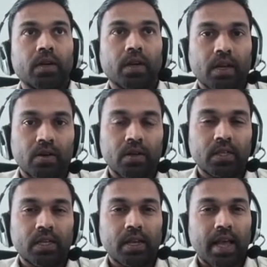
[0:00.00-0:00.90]

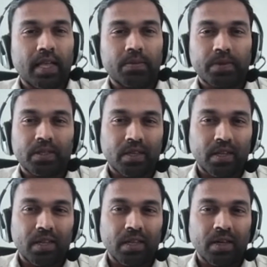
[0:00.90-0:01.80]
technological aspects
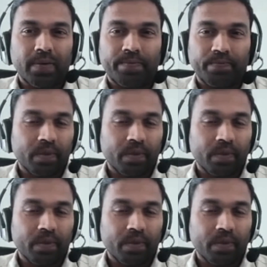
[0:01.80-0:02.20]
at the